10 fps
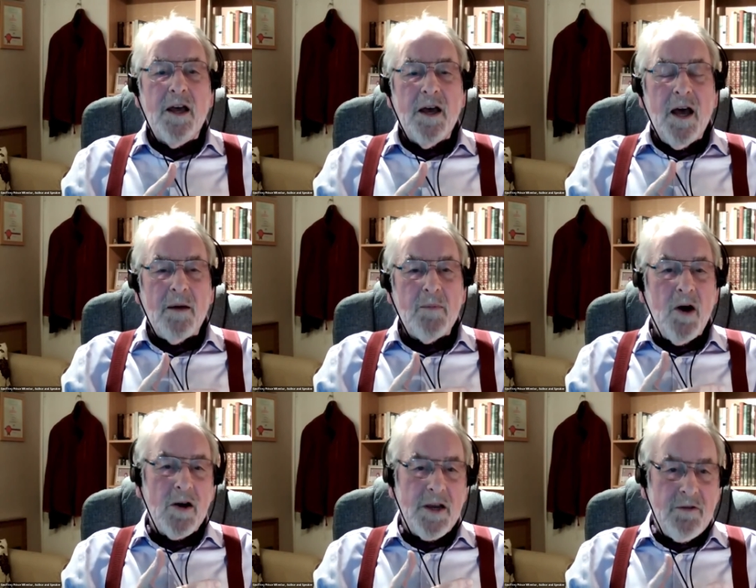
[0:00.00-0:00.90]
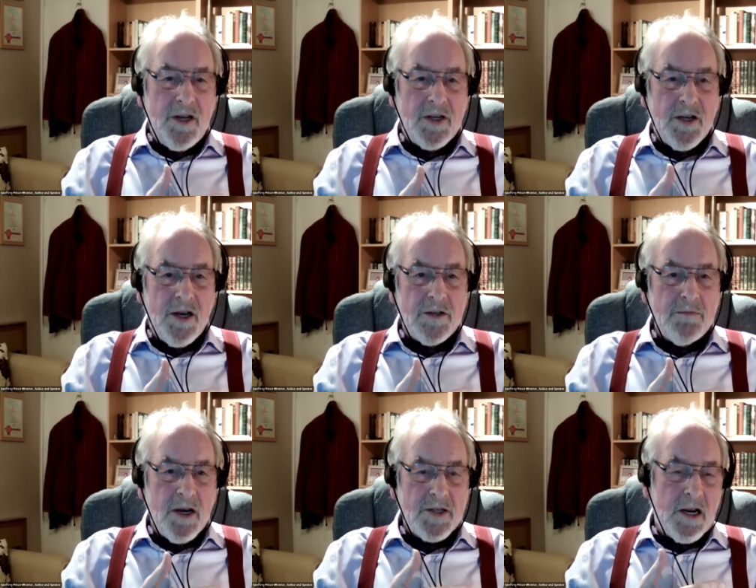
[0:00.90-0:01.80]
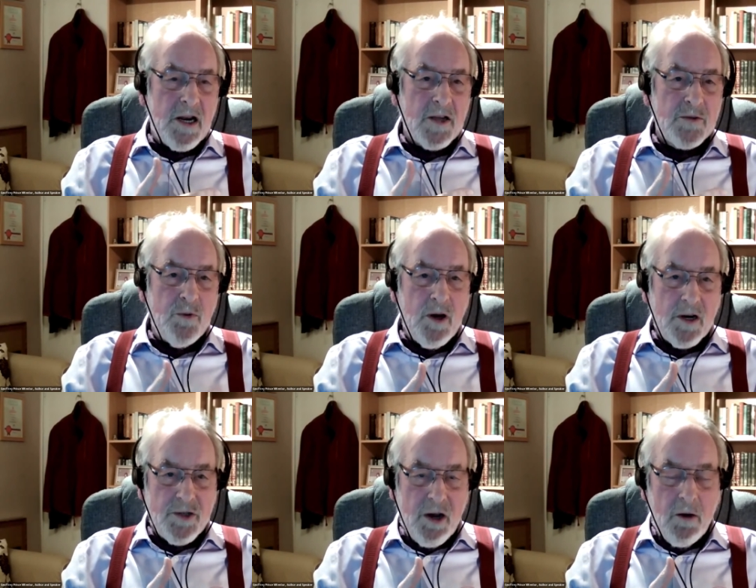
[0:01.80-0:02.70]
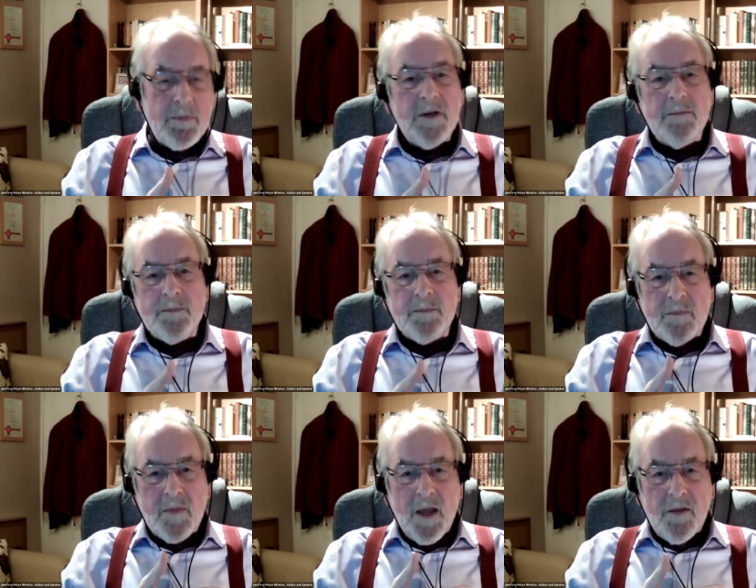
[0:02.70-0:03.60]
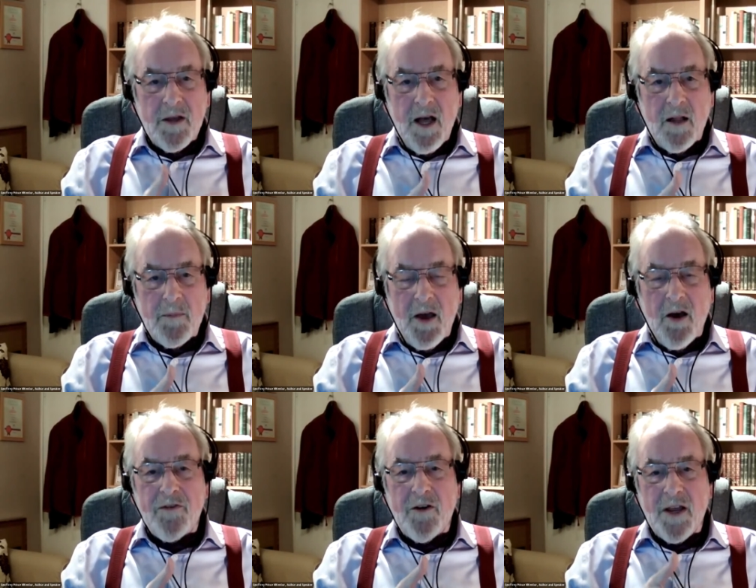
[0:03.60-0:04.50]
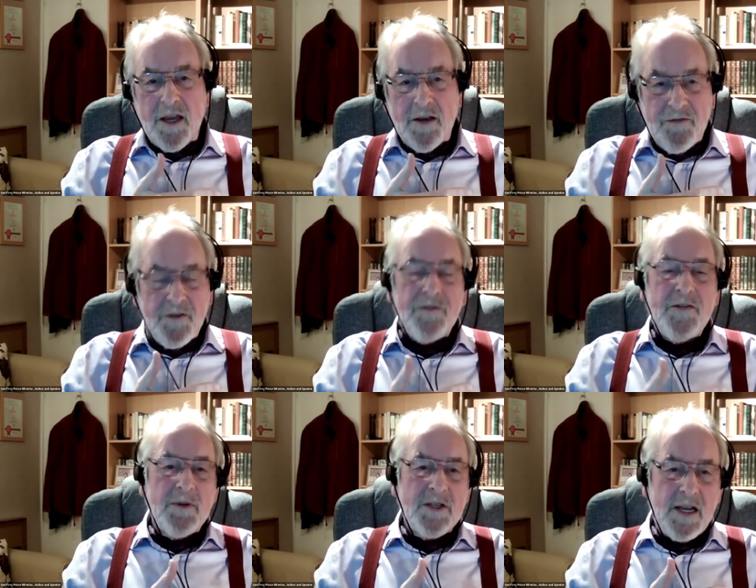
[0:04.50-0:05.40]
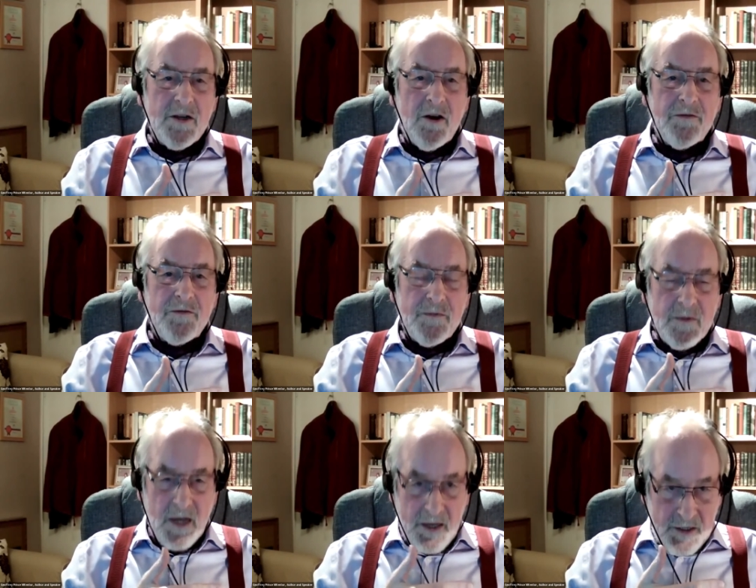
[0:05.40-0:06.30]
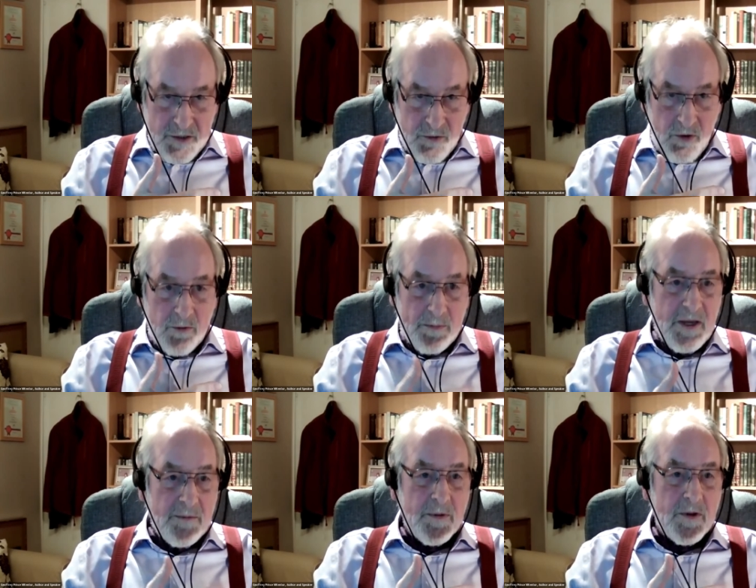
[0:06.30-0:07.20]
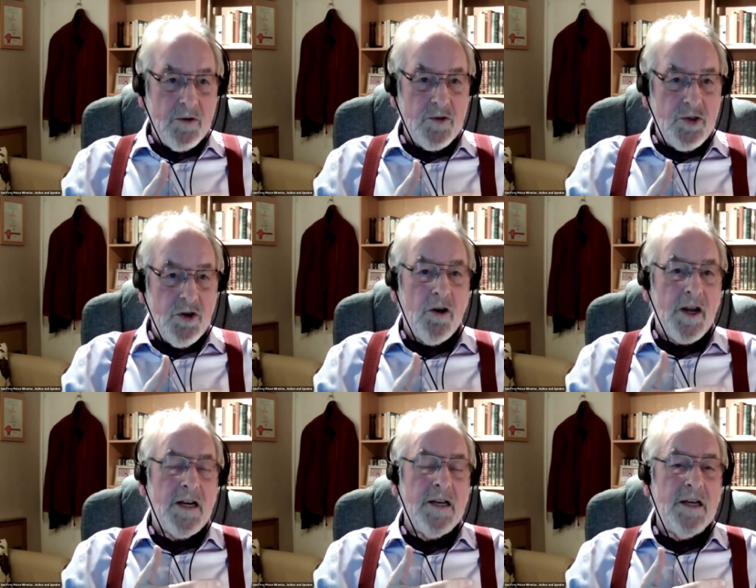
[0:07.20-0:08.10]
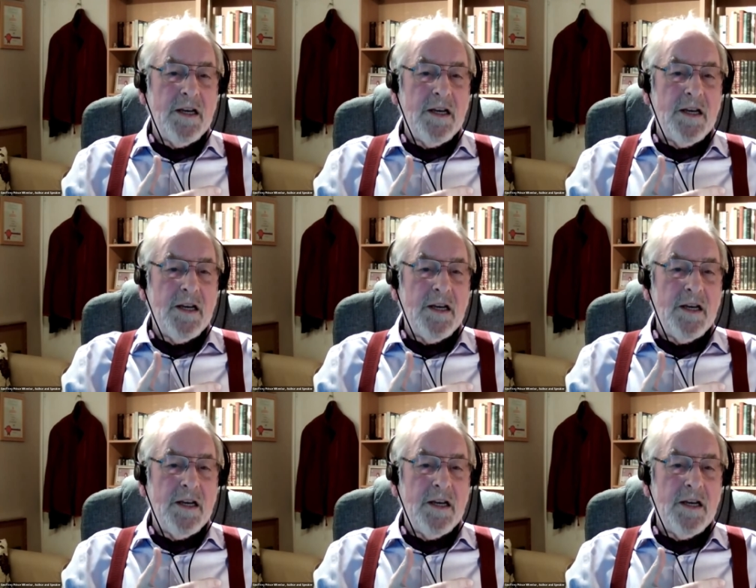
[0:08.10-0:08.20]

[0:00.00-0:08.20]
a market research masterclass workshop that I'll be offering 50% off to all people who join